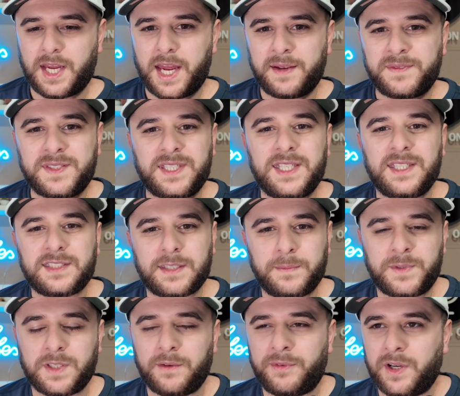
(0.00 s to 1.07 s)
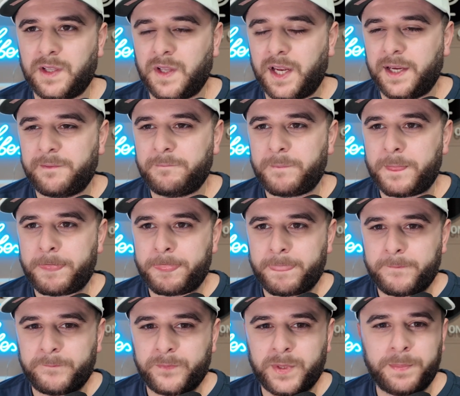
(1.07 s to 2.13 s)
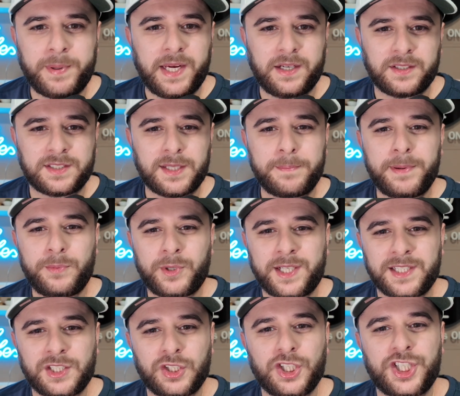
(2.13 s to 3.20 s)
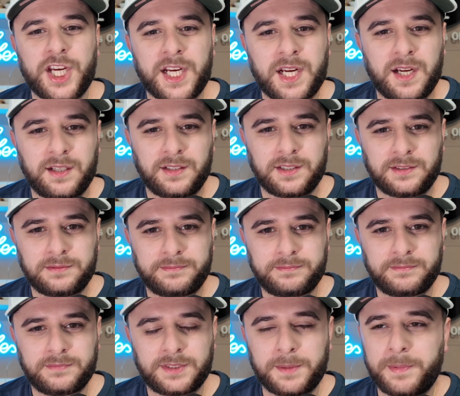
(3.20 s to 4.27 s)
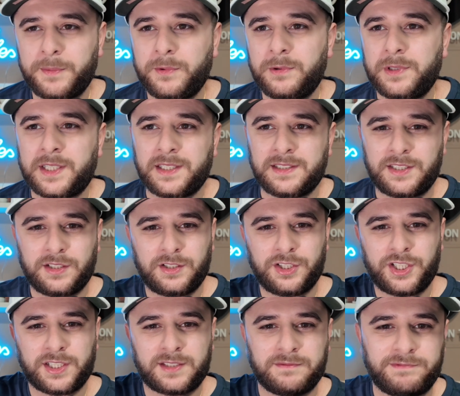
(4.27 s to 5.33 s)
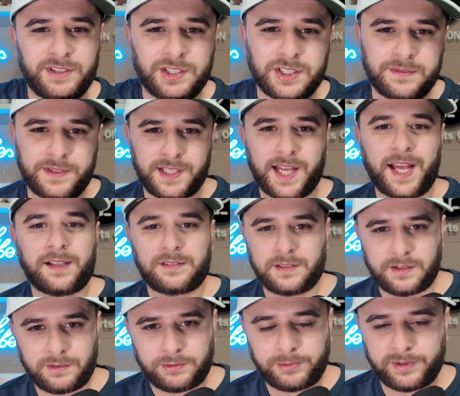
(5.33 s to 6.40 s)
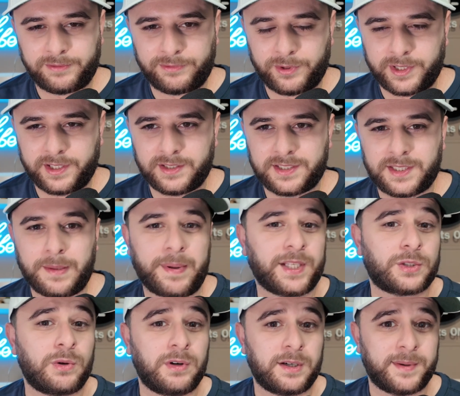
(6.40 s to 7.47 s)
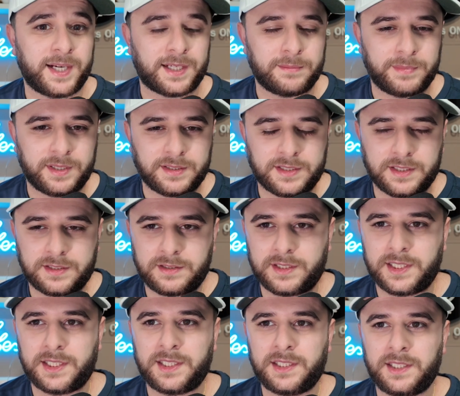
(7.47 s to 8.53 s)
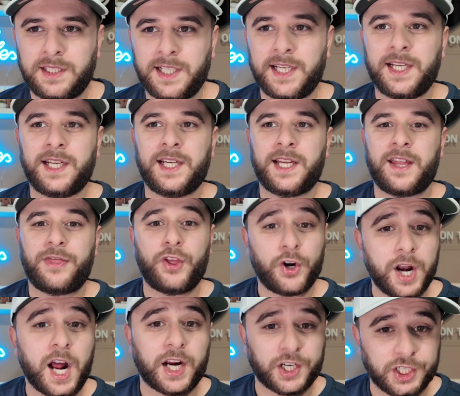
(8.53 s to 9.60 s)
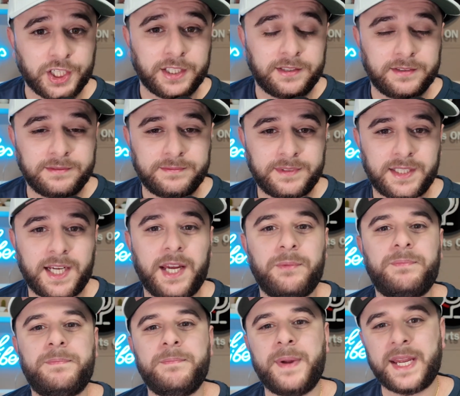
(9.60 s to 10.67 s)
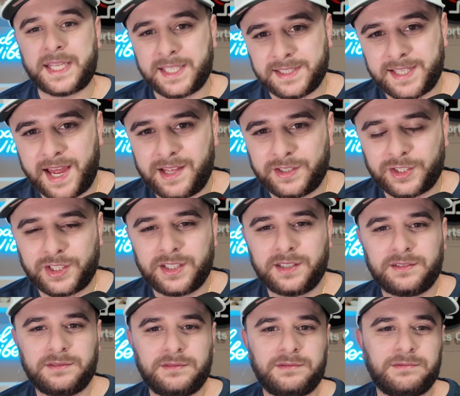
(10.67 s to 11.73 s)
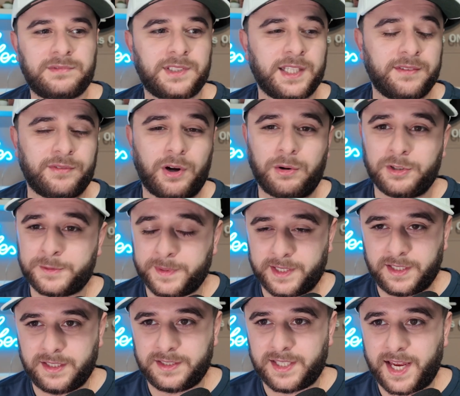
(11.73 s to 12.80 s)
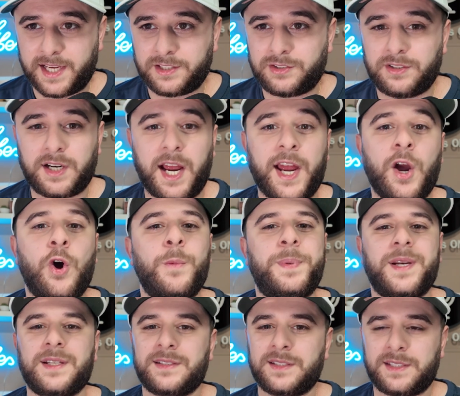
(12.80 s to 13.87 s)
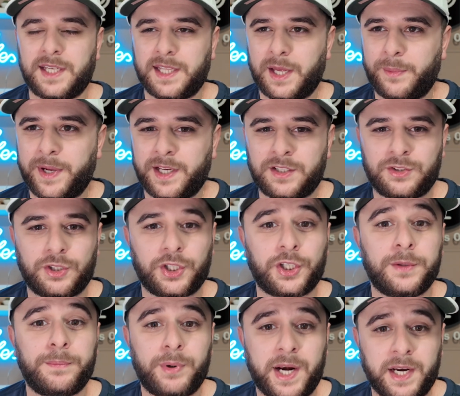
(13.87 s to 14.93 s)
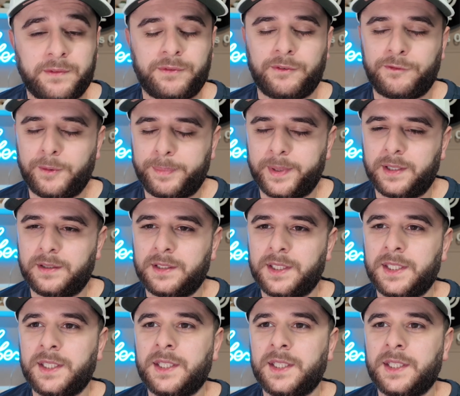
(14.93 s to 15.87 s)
I've seen some stuff online. The Bears, some people consider Jay Cutler. Some people will consider Justin Fields, if he lasts another 3 or 4 years, the best quarterback in Bears history. They're not good at making talent good. They've always been a disaster. I hope it doesn't stay that way because they're a good brand for football.